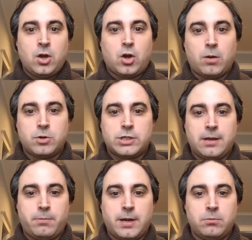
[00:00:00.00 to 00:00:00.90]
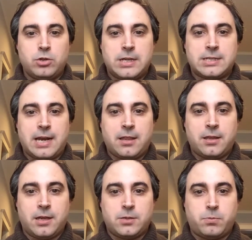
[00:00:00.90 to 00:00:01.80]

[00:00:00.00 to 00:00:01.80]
Como siempre, muchas gracias